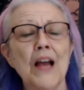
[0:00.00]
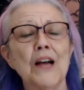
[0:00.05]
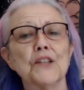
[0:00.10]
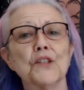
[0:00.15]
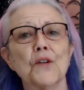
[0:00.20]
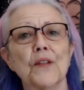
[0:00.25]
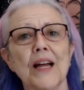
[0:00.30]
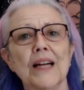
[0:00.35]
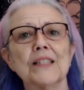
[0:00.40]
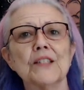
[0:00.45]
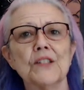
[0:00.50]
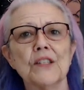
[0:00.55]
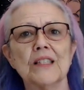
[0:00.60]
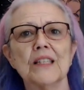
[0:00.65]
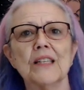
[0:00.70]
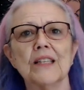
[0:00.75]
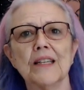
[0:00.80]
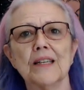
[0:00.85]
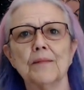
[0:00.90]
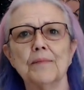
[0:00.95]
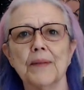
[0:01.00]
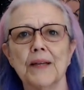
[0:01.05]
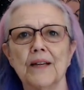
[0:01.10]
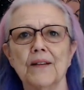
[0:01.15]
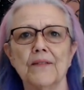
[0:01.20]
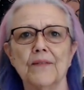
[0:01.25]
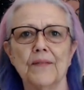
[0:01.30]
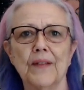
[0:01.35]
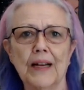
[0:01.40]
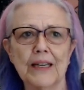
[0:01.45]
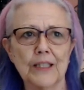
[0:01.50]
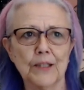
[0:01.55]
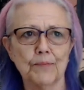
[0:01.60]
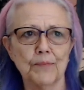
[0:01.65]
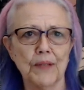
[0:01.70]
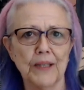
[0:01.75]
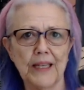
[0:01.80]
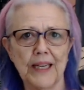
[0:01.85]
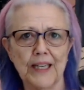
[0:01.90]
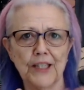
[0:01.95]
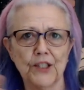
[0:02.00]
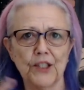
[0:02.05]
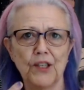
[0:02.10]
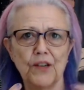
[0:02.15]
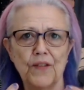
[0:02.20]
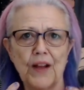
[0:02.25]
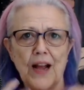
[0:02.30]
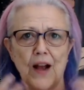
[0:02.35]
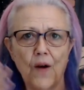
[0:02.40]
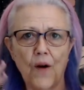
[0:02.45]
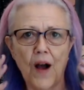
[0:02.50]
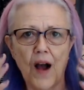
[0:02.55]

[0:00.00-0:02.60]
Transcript: So that's just a little bit of explanation of how